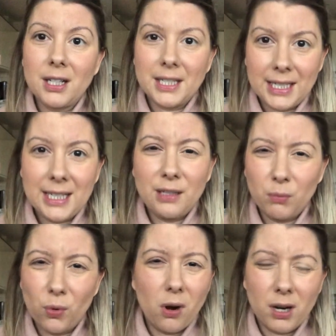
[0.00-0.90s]
need
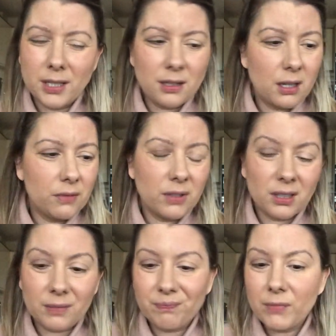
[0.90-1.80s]
more eye stuff, like,
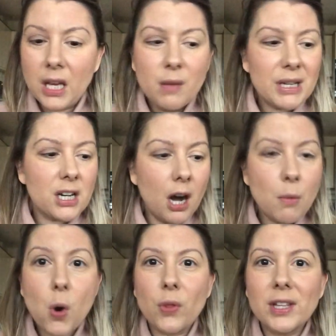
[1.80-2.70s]
but come
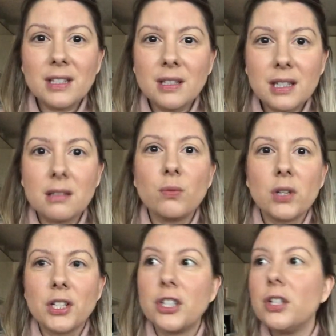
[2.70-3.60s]
on, this is what I
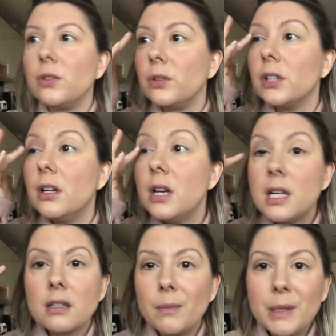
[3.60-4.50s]
do, you know?
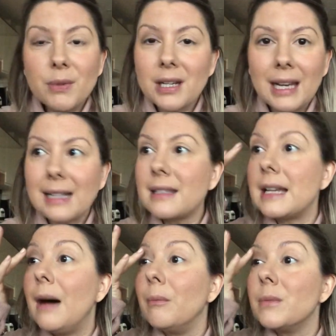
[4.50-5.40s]
Some people collect
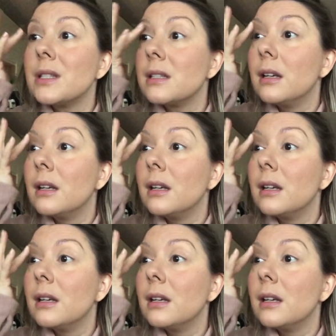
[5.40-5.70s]
stamps.